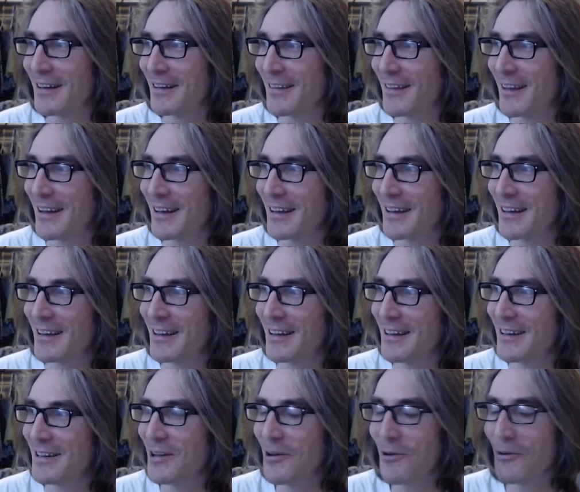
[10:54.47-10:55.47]
It's like,
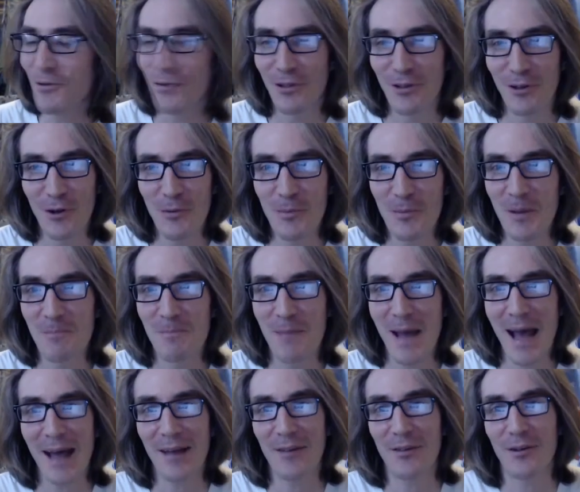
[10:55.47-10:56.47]
you
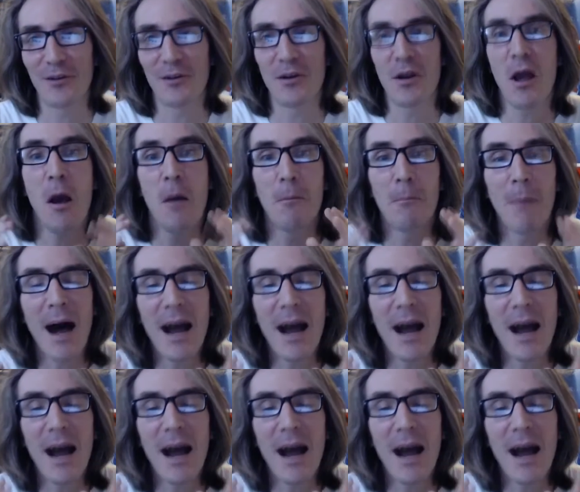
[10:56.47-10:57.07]
stupid bastard.